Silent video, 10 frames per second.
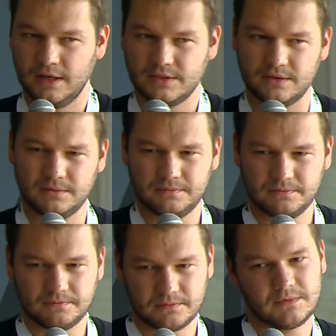So,
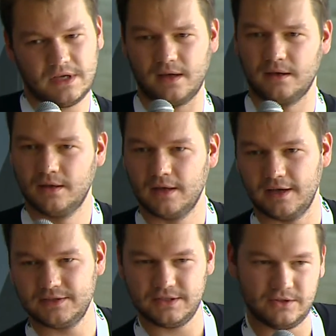yeah,
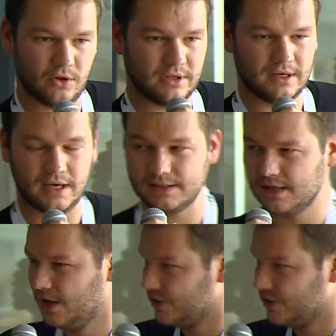I see nodding heads.